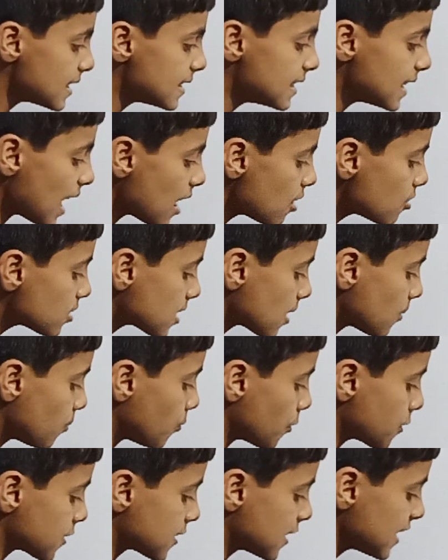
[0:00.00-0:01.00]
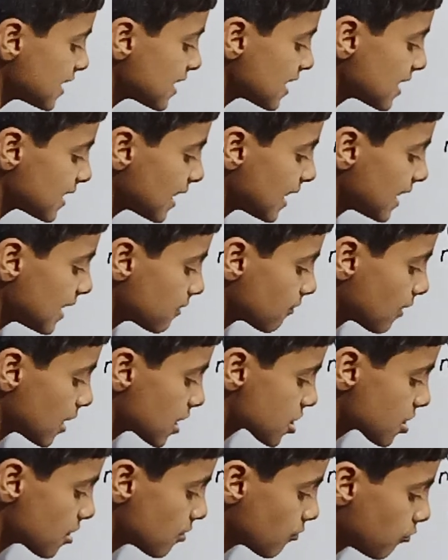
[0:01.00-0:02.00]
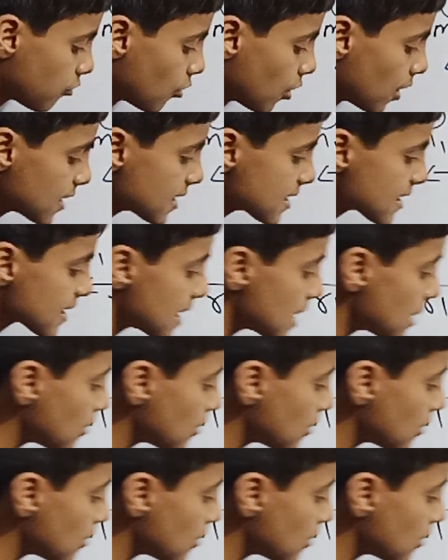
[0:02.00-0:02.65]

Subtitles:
Now suppose this is the equation first,